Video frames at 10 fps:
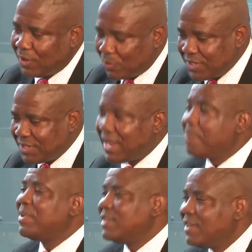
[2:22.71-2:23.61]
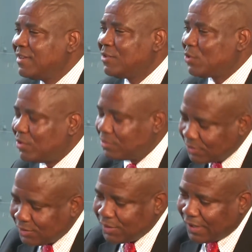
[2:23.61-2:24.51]
which is empathy to
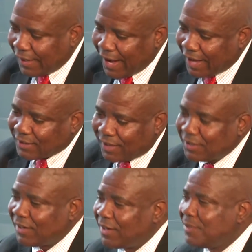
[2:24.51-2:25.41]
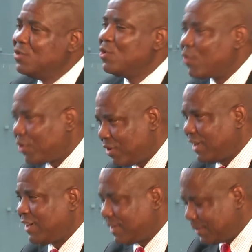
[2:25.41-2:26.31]
uh, act like uh, you're
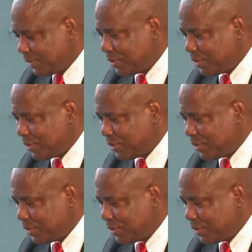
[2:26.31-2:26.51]
uh,